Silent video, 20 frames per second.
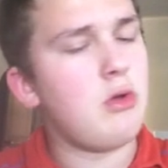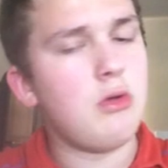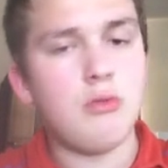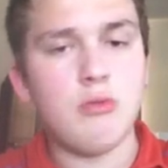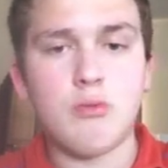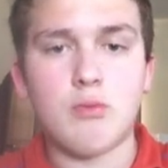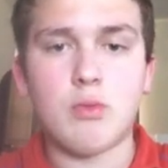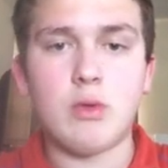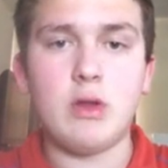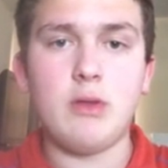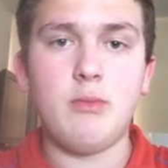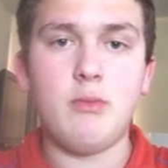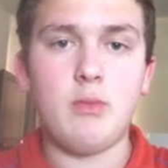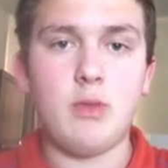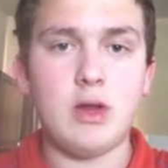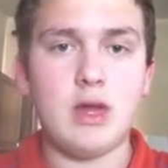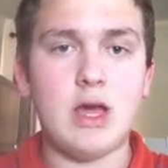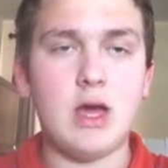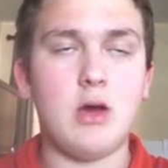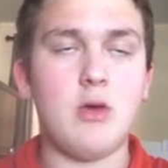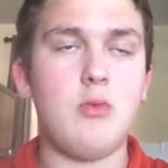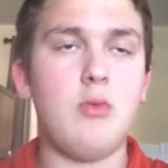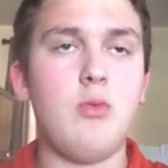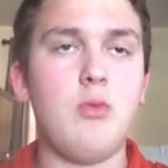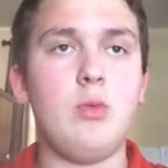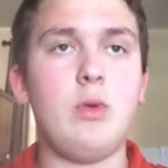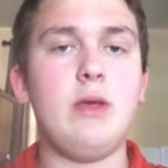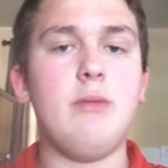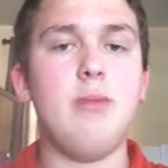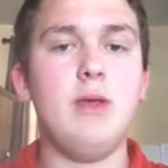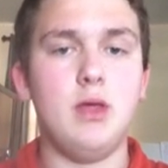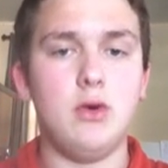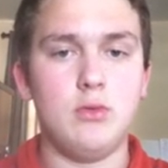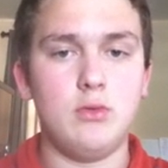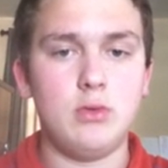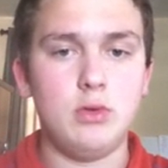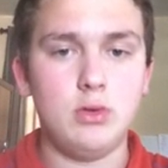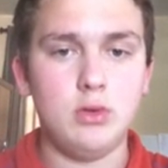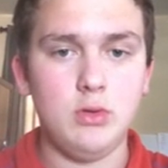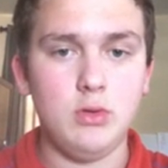we build,
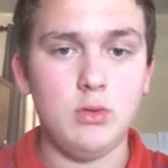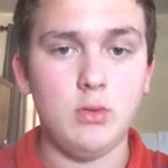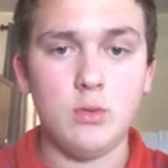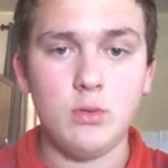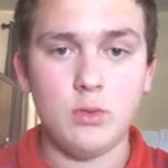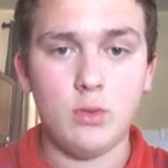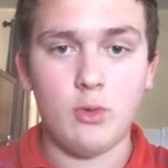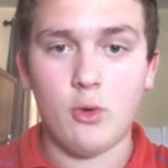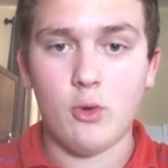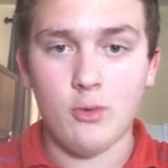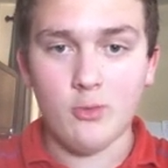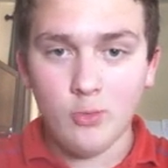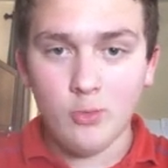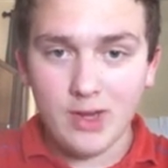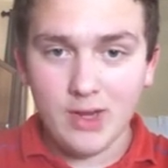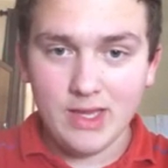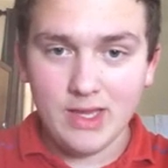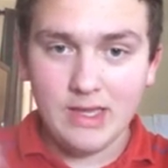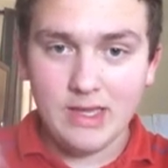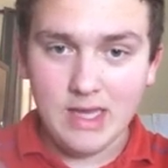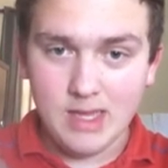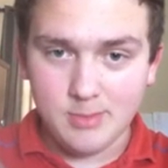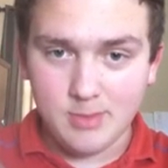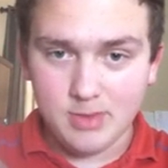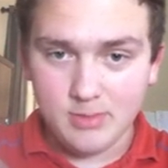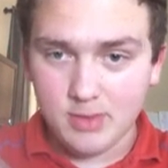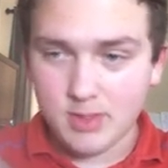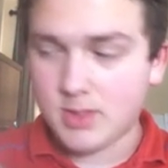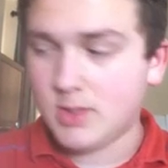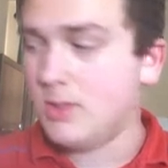or we, I mean me,